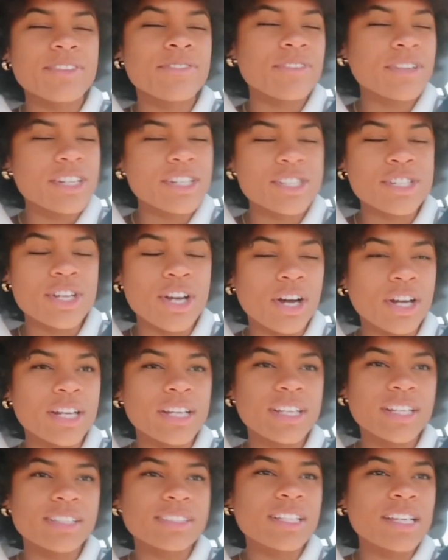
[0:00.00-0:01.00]
finish
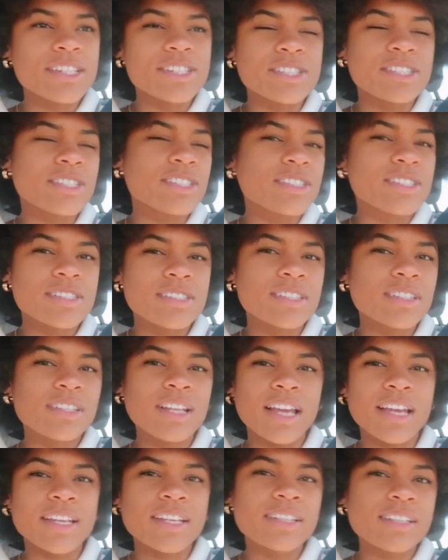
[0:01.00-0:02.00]
yawning because I just
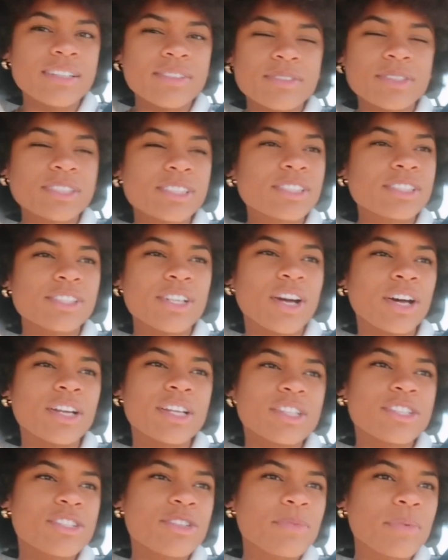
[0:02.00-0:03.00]
like was just
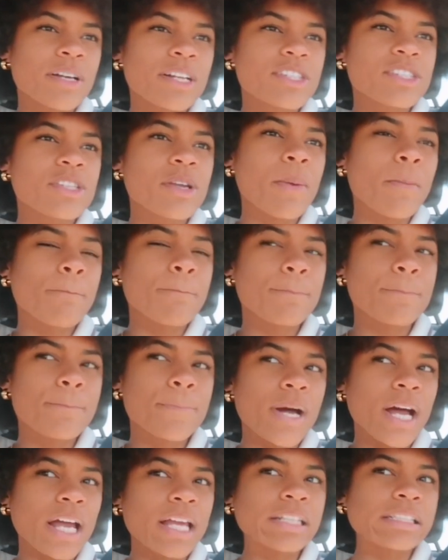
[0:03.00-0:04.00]
yawning too much.
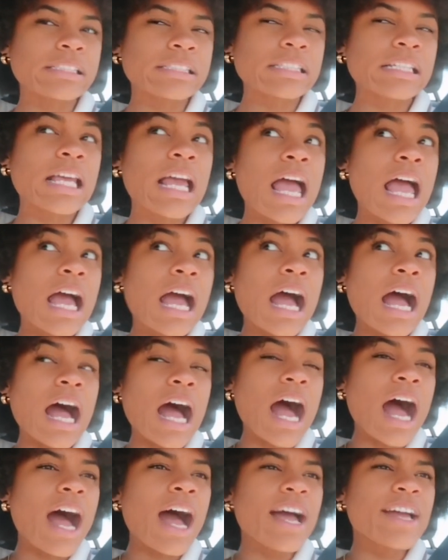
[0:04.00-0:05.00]
But
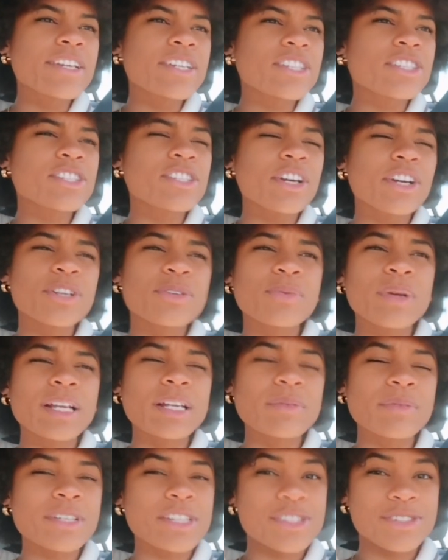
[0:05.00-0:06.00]
I just started
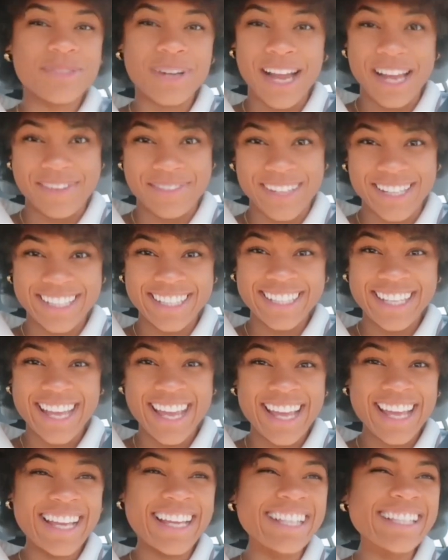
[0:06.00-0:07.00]
randomly driving
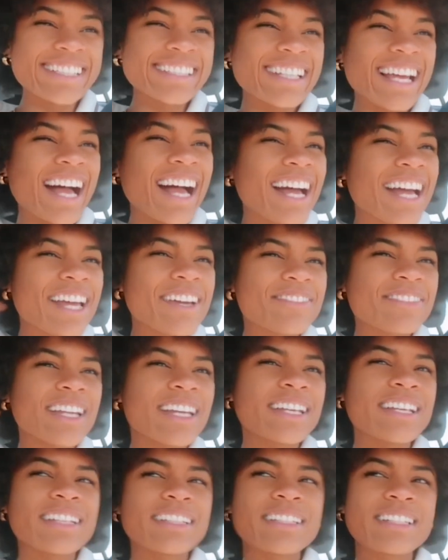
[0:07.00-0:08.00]
and I'm
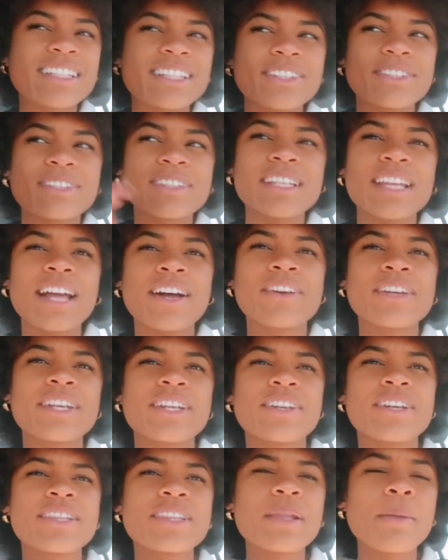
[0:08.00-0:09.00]
like literally out
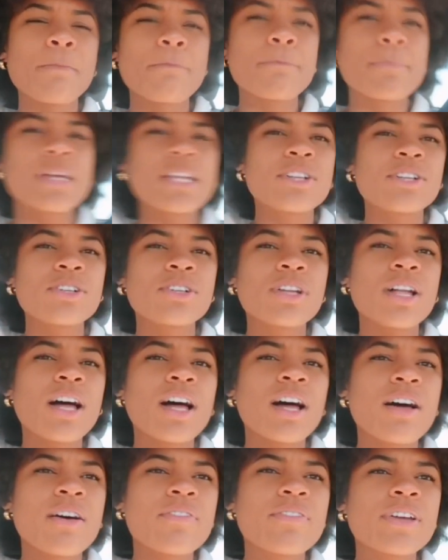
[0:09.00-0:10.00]
here in the middle
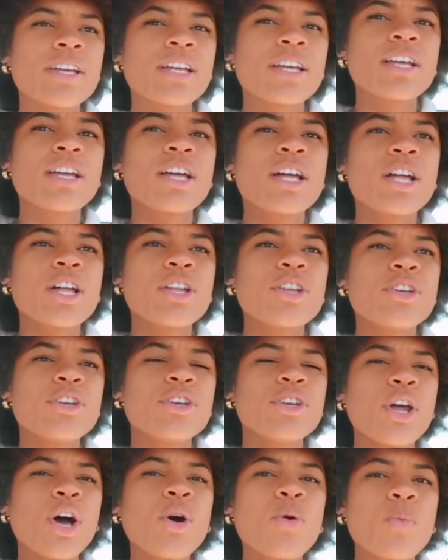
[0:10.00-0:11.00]
of
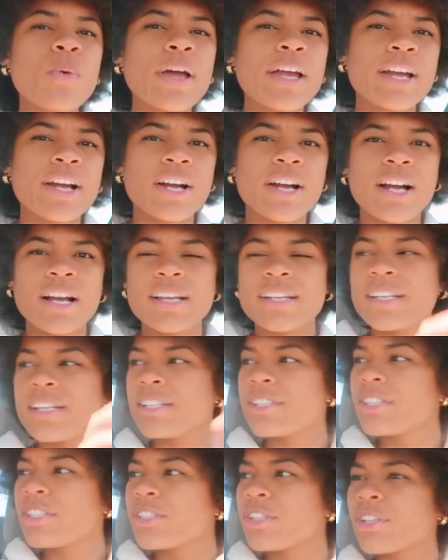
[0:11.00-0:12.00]
nowhere. I
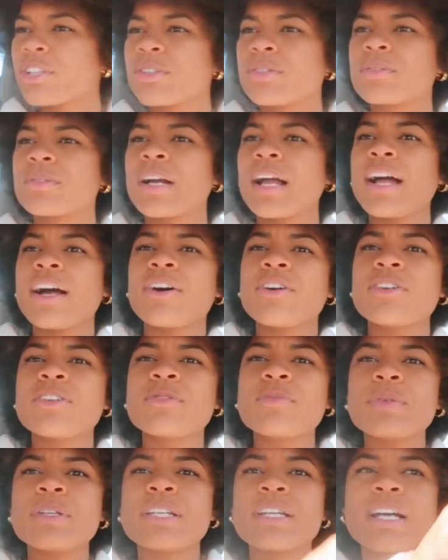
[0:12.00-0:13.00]
need to turn
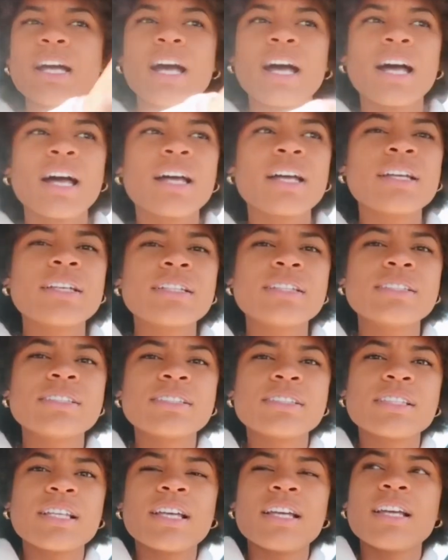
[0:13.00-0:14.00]
around because